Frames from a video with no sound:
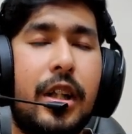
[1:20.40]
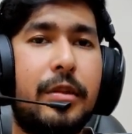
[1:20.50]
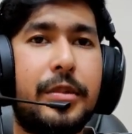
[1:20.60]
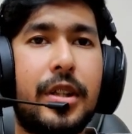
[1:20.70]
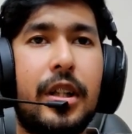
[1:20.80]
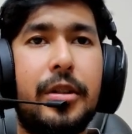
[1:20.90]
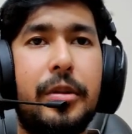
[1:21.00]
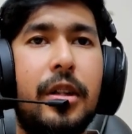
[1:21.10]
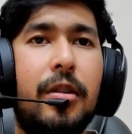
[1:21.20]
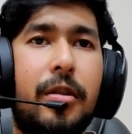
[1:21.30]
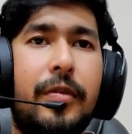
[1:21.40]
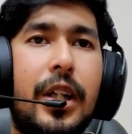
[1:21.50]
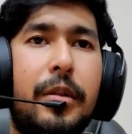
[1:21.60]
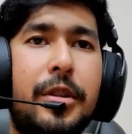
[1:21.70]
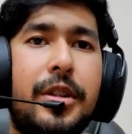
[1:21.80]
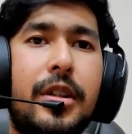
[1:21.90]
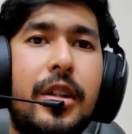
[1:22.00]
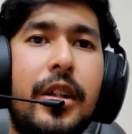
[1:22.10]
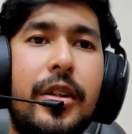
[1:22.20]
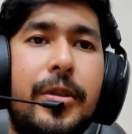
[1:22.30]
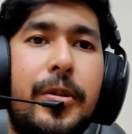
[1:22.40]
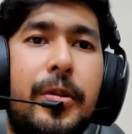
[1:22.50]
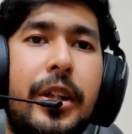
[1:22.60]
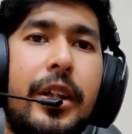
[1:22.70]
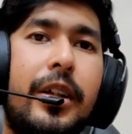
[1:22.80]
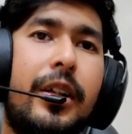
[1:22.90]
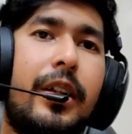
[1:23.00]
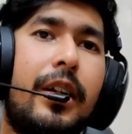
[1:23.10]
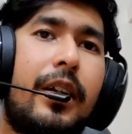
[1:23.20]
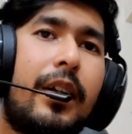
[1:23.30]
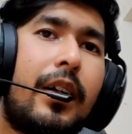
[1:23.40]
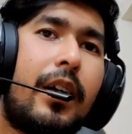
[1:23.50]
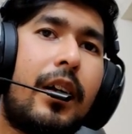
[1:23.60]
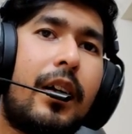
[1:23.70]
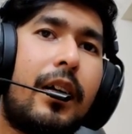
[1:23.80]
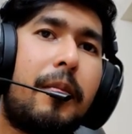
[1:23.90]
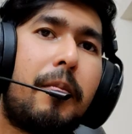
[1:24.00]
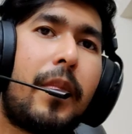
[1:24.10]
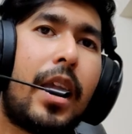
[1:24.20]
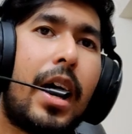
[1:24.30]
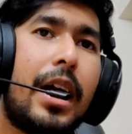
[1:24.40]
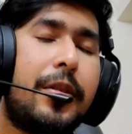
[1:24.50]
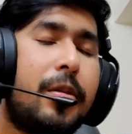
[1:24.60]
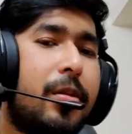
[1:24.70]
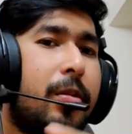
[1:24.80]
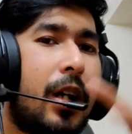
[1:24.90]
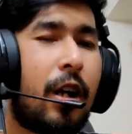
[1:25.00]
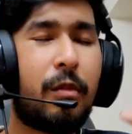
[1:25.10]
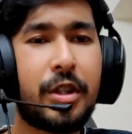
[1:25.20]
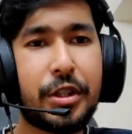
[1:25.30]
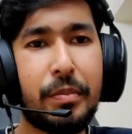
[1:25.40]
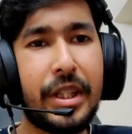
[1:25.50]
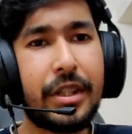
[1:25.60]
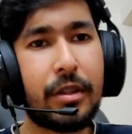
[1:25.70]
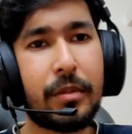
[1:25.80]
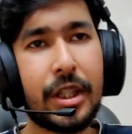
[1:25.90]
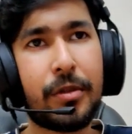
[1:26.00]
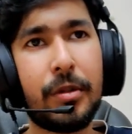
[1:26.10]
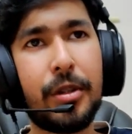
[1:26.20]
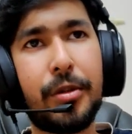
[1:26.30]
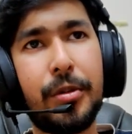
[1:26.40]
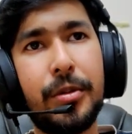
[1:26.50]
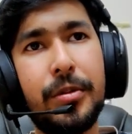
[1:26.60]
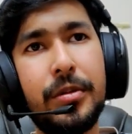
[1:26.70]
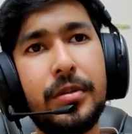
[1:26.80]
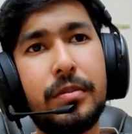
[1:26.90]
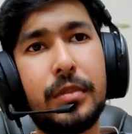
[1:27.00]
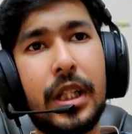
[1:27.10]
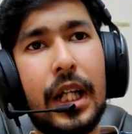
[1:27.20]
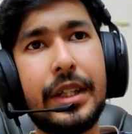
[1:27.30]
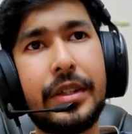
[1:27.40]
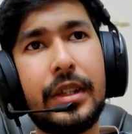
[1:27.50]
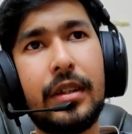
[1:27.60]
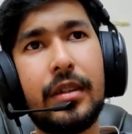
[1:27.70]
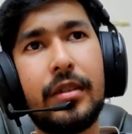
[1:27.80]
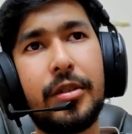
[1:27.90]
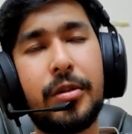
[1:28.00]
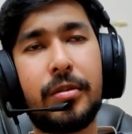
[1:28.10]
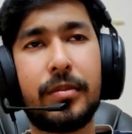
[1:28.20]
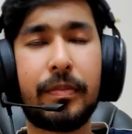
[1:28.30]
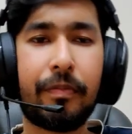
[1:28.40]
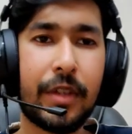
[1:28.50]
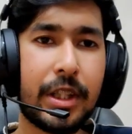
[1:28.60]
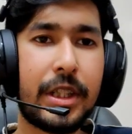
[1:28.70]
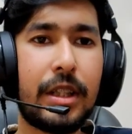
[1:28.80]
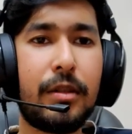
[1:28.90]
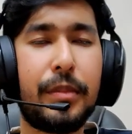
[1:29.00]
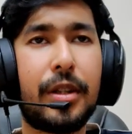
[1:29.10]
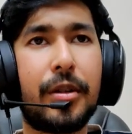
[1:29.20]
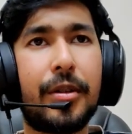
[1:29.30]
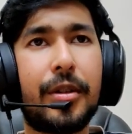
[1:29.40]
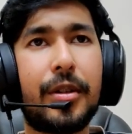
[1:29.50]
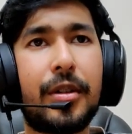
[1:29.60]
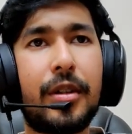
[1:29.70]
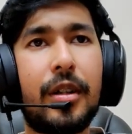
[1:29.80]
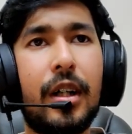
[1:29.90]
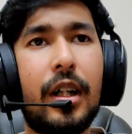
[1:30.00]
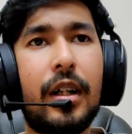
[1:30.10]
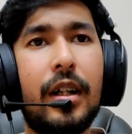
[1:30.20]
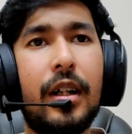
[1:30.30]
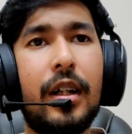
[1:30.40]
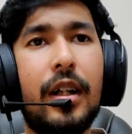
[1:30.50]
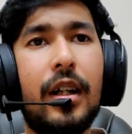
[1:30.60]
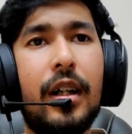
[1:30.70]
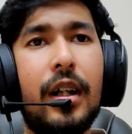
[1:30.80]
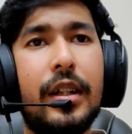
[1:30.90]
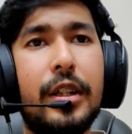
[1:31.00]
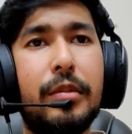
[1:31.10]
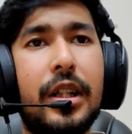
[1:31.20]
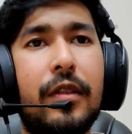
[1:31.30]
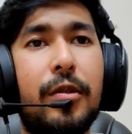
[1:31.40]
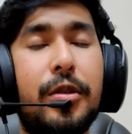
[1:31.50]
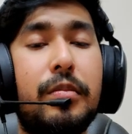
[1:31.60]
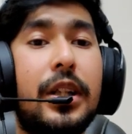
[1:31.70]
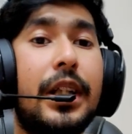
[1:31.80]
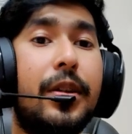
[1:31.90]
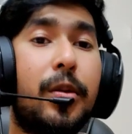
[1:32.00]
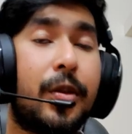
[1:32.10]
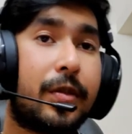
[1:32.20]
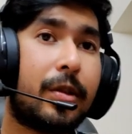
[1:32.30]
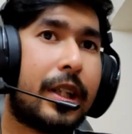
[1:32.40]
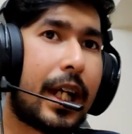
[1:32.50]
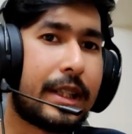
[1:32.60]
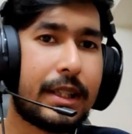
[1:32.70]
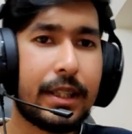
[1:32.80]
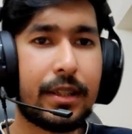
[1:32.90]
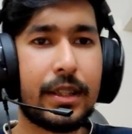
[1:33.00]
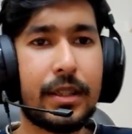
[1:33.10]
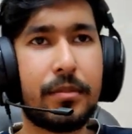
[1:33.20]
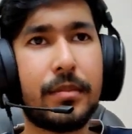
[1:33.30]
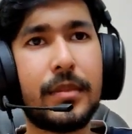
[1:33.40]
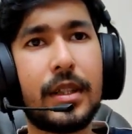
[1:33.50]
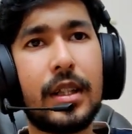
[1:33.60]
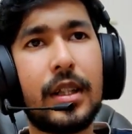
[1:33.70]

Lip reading: Charms are doing a lot of damage. So here, I don't know how much Meteor Mash will do, but I still shield because I need my Typhlosion. But he goes for Dazzling Gleam.